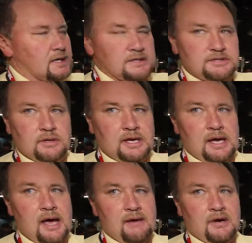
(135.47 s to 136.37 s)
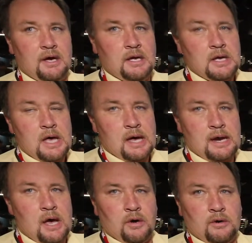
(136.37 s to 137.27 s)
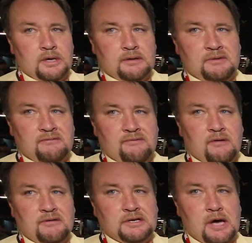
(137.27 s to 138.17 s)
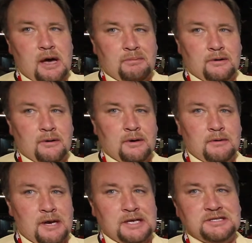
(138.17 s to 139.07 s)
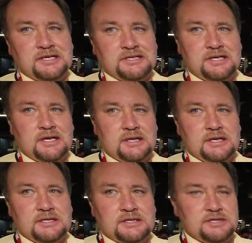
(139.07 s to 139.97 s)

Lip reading: And so they have an algorithm involving Doppler and rain intensity and things.